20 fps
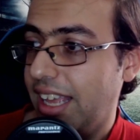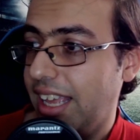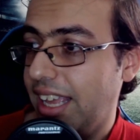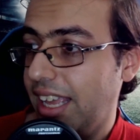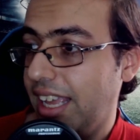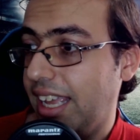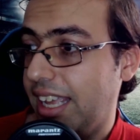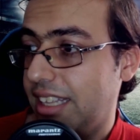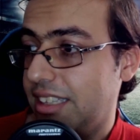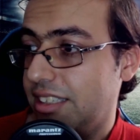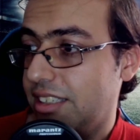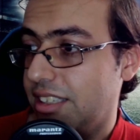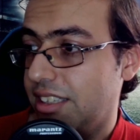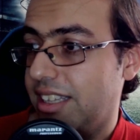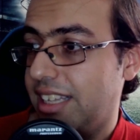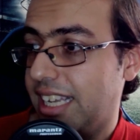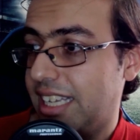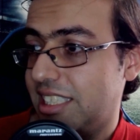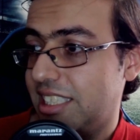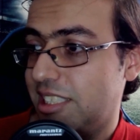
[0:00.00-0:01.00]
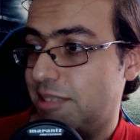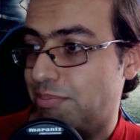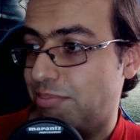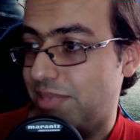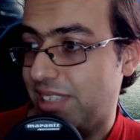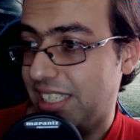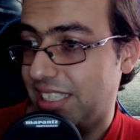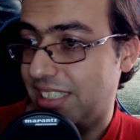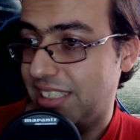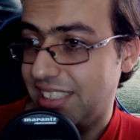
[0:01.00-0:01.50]
And
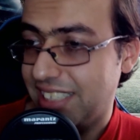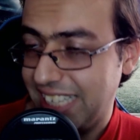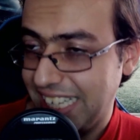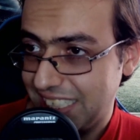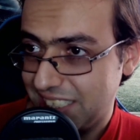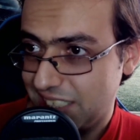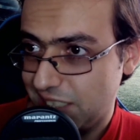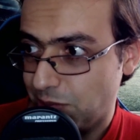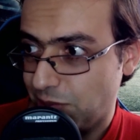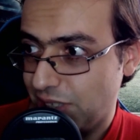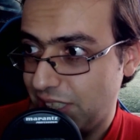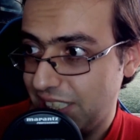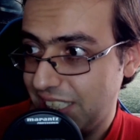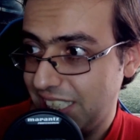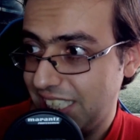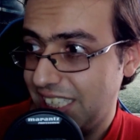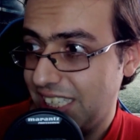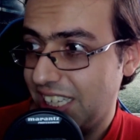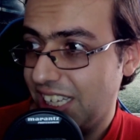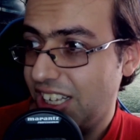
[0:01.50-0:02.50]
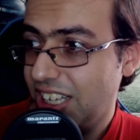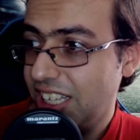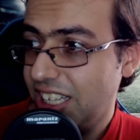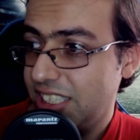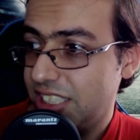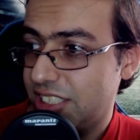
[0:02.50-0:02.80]
the next one on the